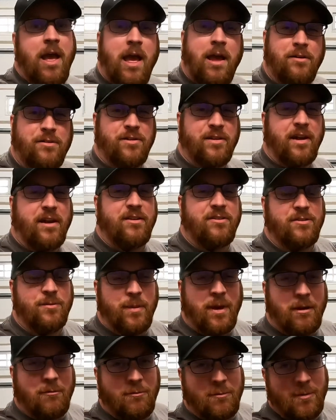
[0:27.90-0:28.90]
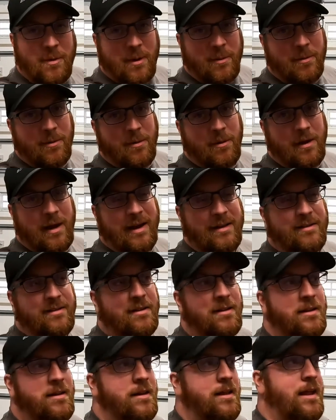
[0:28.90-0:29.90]
As you guys may remember, I
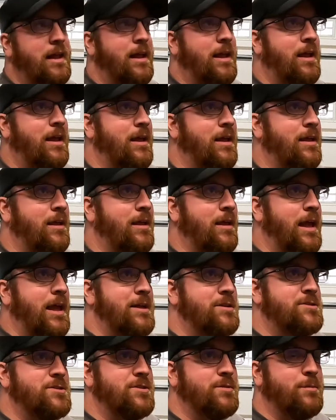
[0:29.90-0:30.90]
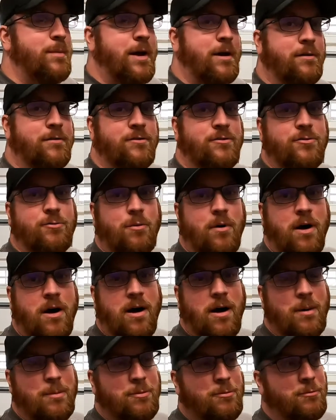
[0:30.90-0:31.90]
did a engine mount
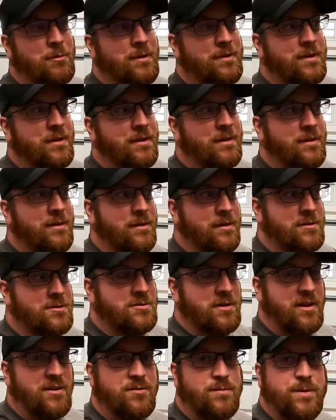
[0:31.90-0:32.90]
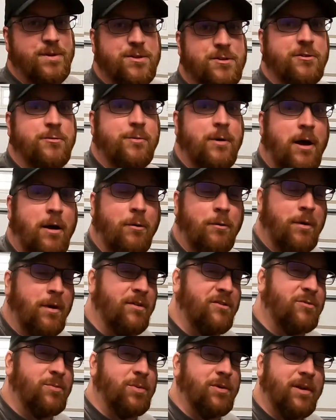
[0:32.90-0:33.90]
swap. We did the transmission mount. We
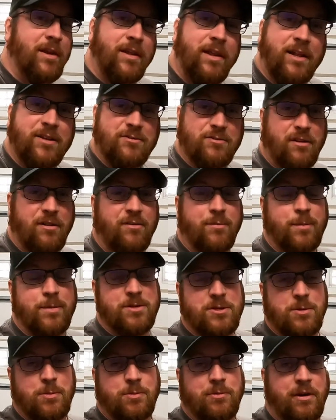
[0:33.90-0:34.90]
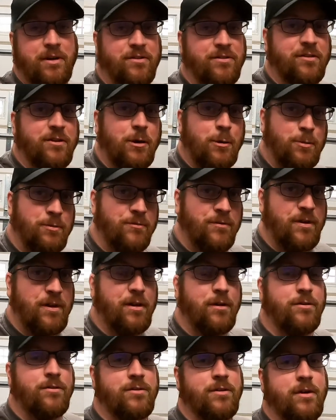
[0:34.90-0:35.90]
also put in that transmission brace a couple
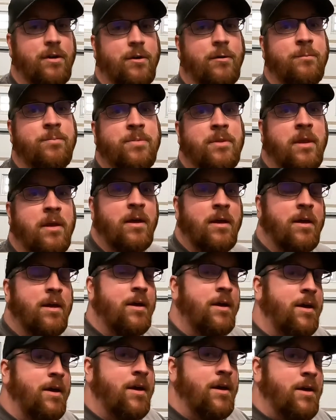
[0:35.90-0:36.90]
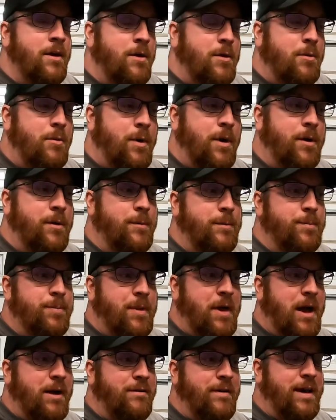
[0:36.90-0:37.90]
videos ago.
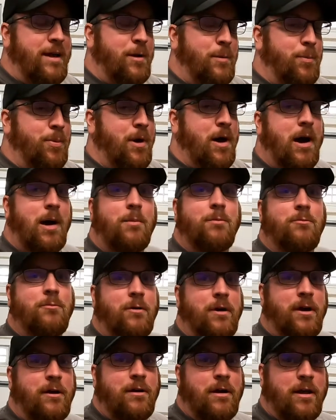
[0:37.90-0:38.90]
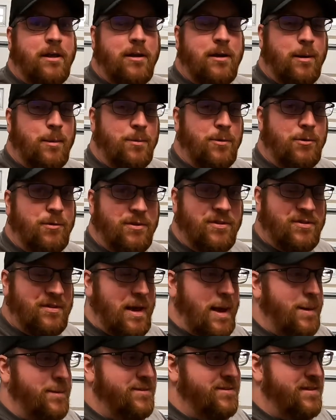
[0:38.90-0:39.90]
Well, I've had a problem where I come to a
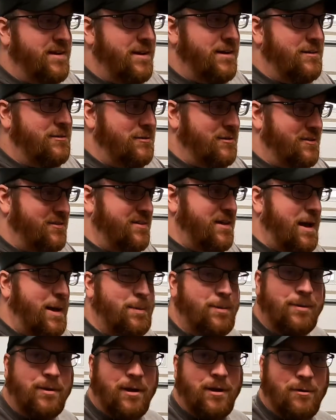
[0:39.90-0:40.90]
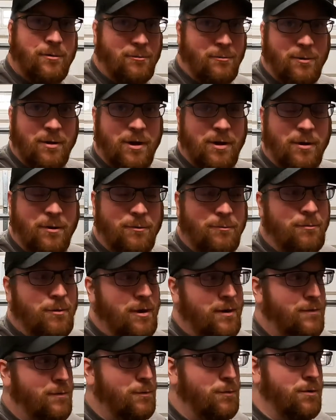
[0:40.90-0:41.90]
stop sign or a stoplight or you know
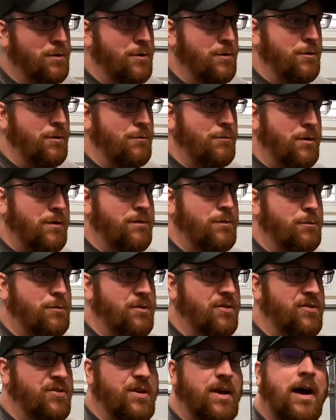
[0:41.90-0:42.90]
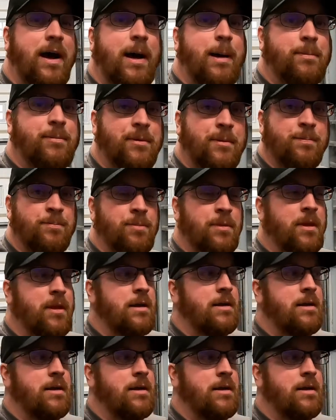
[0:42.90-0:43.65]
whatever we're doing, whenever we're stopped,